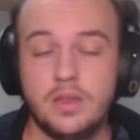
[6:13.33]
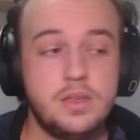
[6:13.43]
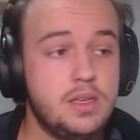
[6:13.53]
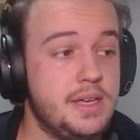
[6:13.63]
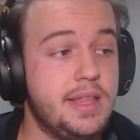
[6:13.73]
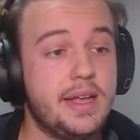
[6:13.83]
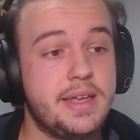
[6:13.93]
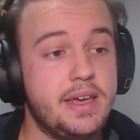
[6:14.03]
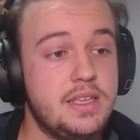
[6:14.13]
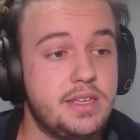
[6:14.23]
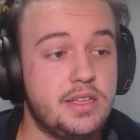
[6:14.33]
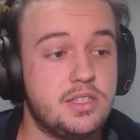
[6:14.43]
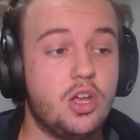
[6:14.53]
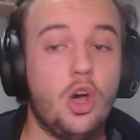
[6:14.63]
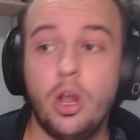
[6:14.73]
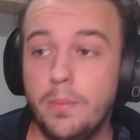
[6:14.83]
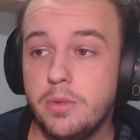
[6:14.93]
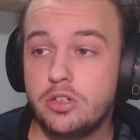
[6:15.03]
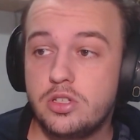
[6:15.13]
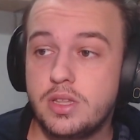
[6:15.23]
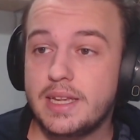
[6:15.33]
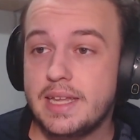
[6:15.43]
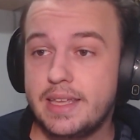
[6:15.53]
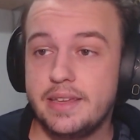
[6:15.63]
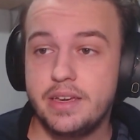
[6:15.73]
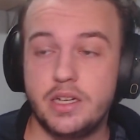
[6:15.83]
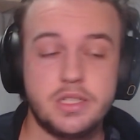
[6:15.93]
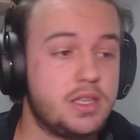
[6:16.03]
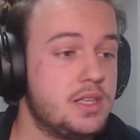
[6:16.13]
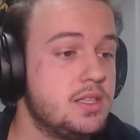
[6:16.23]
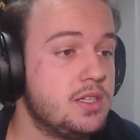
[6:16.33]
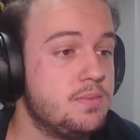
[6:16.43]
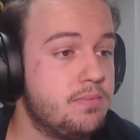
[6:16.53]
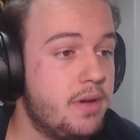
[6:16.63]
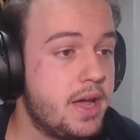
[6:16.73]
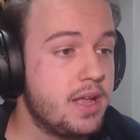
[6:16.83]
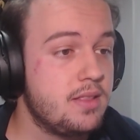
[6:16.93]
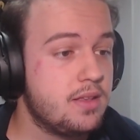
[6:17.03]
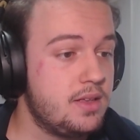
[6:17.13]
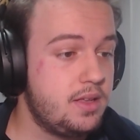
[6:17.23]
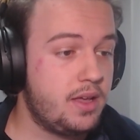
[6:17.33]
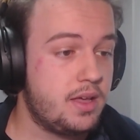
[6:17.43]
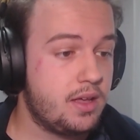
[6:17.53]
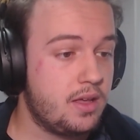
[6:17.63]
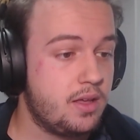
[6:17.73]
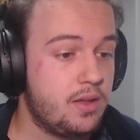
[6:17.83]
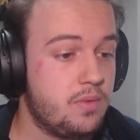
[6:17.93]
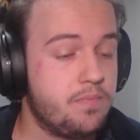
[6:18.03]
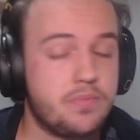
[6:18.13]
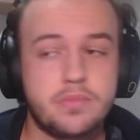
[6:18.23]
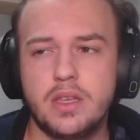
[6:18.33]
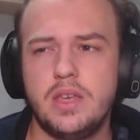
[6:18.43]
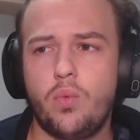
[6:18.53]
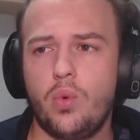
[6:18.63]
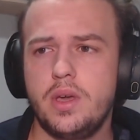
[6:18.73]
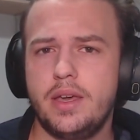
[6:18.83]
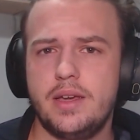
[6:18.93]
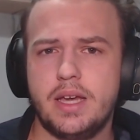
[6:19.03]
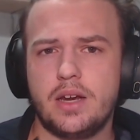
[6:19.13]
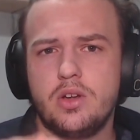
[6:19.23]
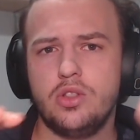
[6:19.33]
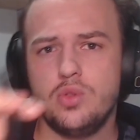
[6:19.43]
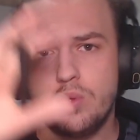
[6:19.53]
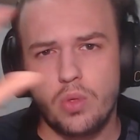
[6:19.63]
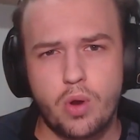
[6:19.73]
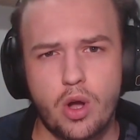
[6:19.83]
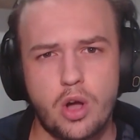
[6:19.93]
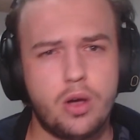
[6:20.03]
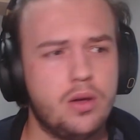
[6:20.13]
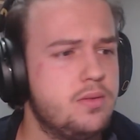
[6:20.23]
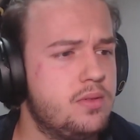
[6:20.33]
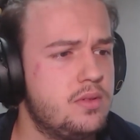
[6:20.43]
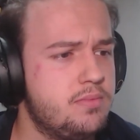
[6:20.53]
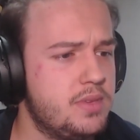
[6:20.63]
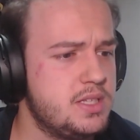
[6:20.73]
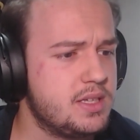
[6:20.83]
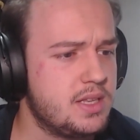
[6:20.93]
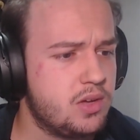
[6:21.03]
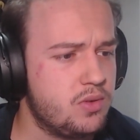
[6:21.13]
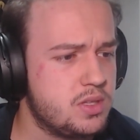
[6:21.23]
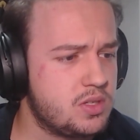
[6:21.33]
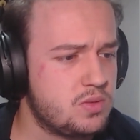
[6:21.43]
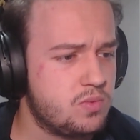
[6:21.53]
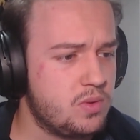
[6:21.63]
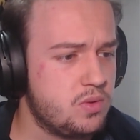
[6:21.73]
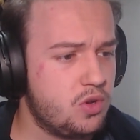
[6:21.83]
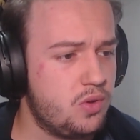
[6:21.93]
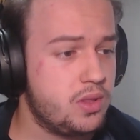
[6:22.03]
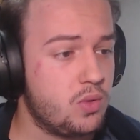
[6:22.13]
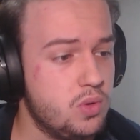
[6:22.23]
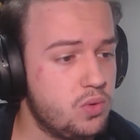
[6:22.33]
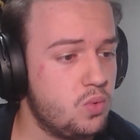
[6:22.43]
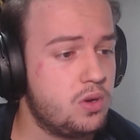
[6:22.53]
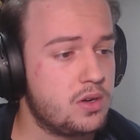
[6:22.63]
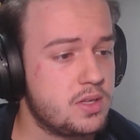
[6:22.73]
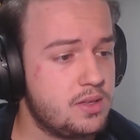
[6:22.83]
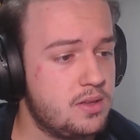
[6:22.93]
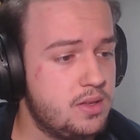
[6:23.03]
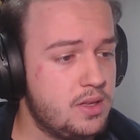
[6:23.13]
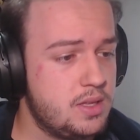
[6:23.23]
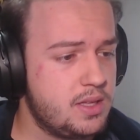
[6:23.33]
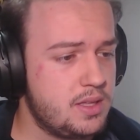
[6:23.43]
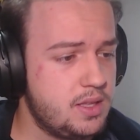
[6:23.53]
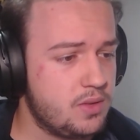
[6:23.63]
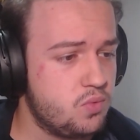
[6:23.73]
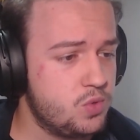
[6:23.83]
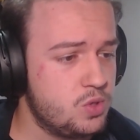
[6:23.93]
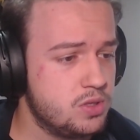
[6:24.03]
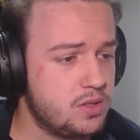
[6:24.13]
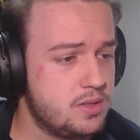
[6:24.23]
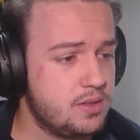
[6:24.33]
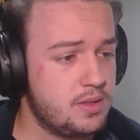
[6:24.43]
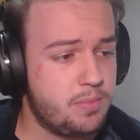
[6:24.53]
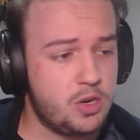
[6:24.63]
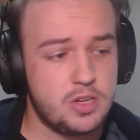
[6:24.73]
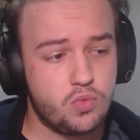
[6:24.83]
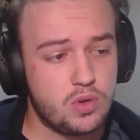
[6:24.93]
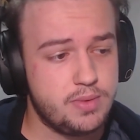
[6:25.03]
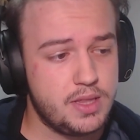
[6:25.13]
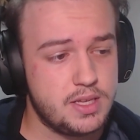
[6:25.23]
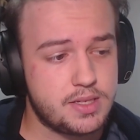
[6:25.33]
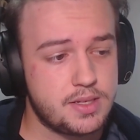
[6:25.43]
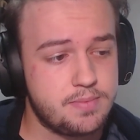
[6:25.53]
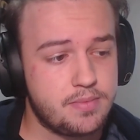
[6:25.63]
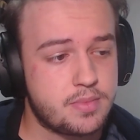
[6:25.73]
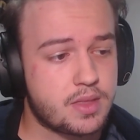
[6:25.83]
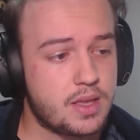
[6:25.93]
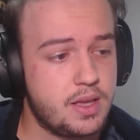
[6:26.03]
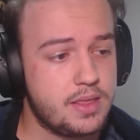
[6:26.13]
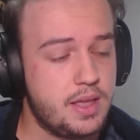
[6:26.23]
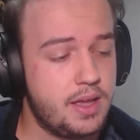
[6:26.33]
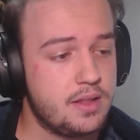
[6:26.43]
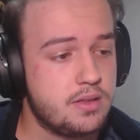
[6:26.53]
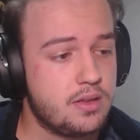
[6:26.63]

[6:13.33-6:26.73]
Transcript: In that case, it's almost like inheritance, but if we are going to draw basically how it would work, the parent will be this, and then